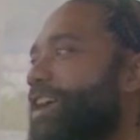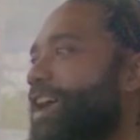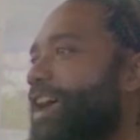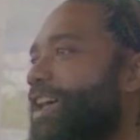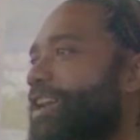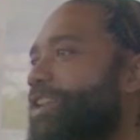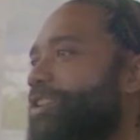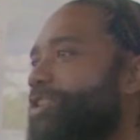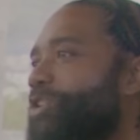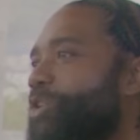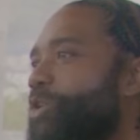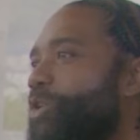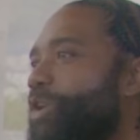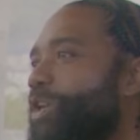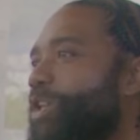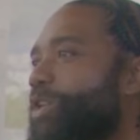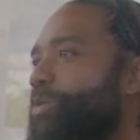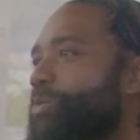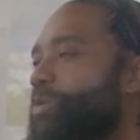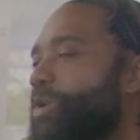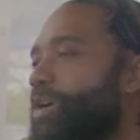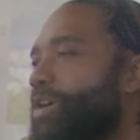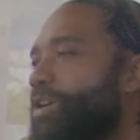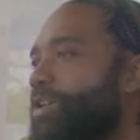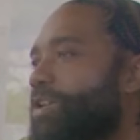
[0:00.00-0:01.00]
I didn't know
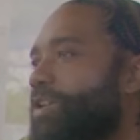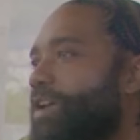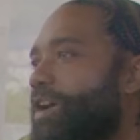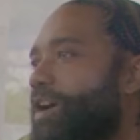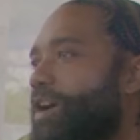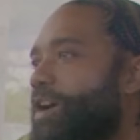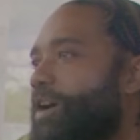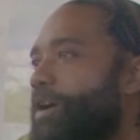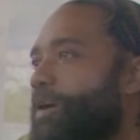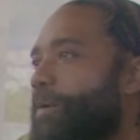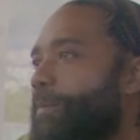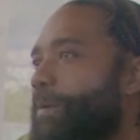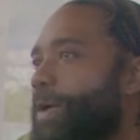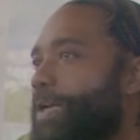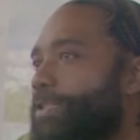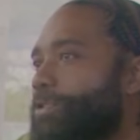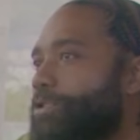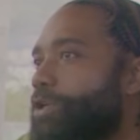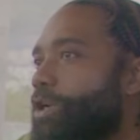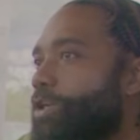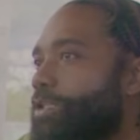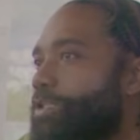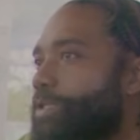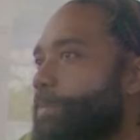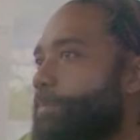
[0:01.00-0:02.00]
anyone. I
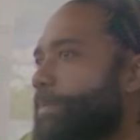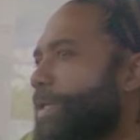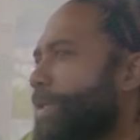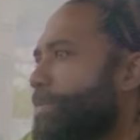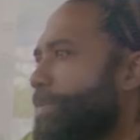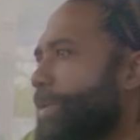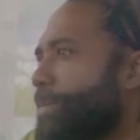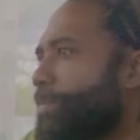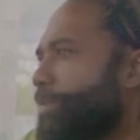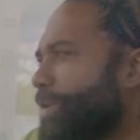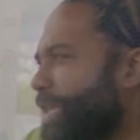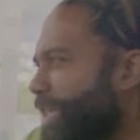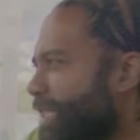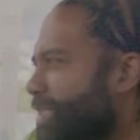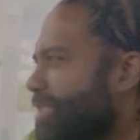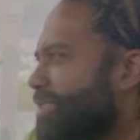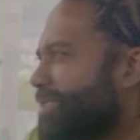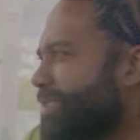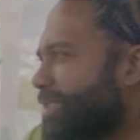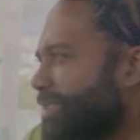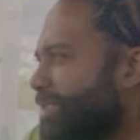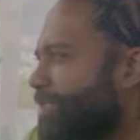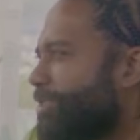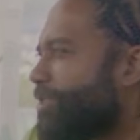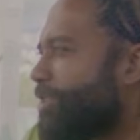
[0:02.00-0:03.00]
started to meet people
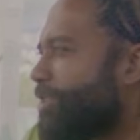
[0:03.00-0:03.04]
instantly